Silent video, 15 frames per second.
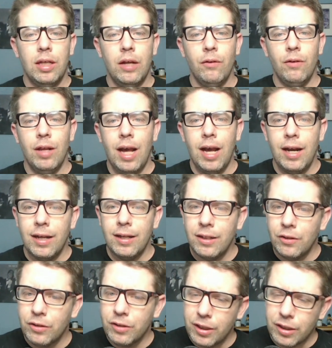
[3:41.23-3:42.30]
They relied
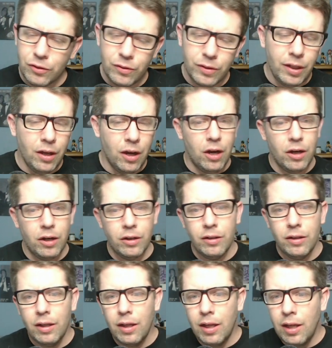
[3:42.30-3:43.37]
on their 6'3"
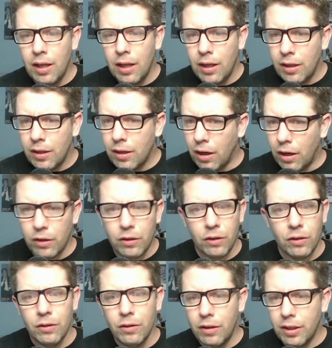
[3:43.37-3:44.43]
guard,
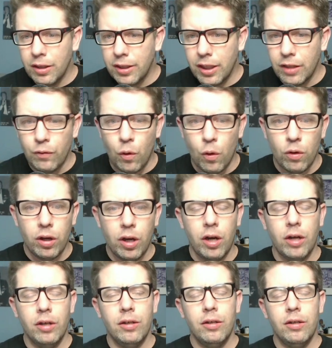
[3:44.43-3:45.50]
Kunkel, the 6'4"
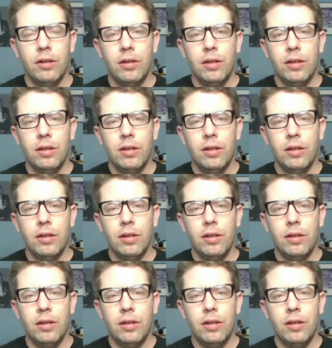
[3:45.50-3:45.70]
guard.